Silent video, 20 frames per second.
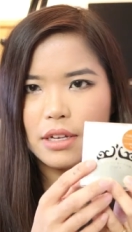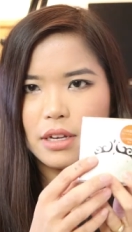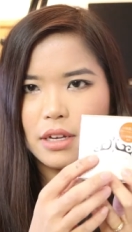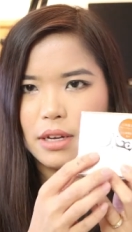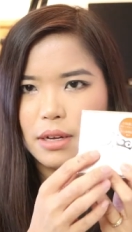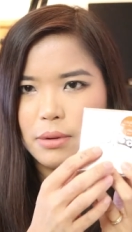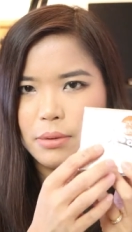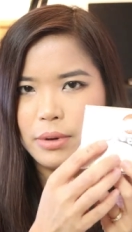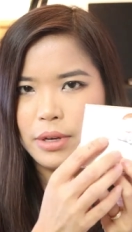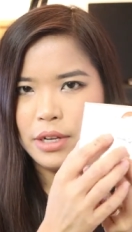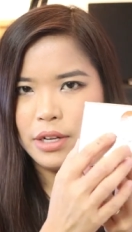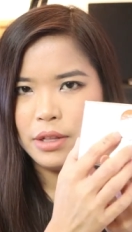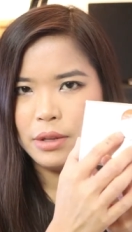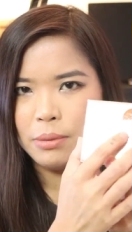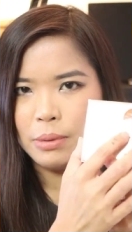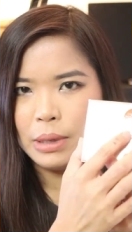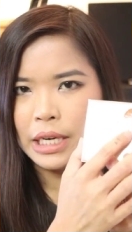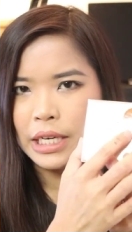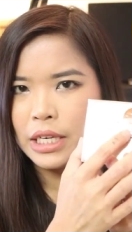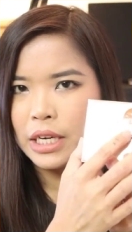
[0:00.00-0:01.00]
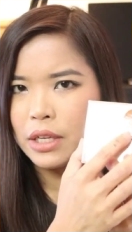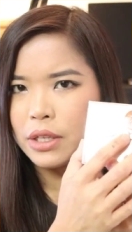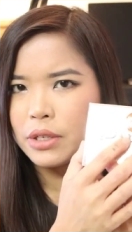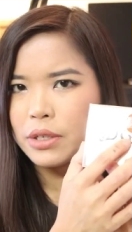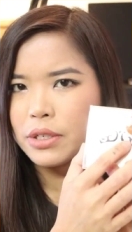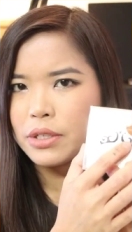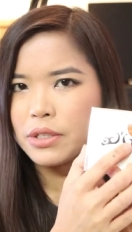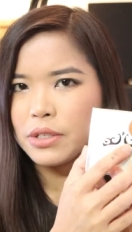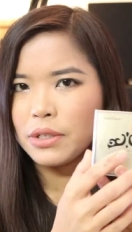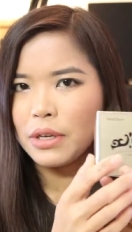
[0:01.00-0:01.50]
uh, in the red
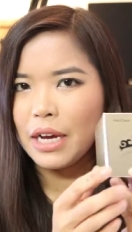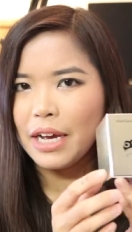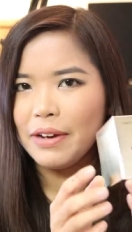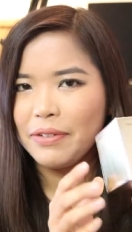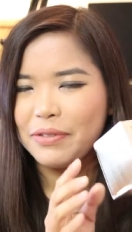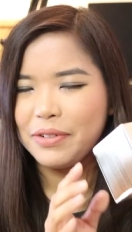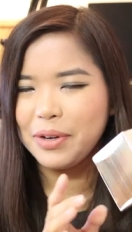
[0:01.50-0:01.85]
color, so I have